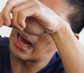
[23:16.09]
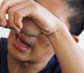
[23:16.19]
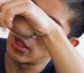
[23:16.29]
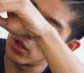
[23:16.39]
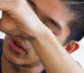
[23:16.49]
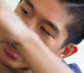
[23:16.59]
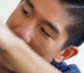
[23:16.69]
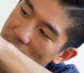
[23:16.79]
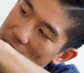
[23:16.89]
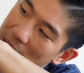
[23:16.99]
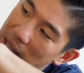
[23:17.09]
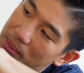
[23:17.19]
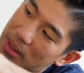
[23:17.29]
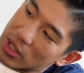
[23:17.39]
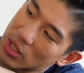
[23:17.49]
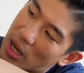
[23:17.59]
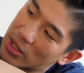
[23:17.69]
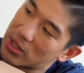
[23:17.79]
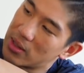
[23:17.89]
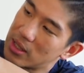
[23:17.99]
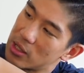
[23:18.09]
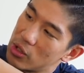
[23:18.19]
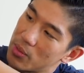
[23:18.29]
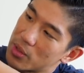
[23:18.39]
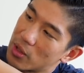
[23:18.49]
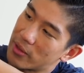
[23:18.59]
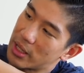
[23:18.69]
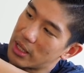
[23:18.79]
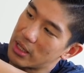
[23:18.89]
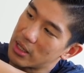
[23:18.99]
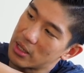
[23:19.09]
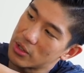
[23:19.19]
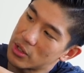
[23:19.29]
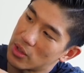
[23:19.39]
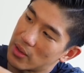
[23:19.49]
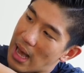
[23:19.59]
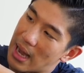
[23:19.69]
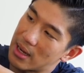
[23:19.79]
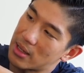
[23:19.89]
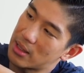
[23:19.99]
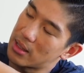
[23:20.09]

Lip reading: You can actually clip this onto these loops over here so that,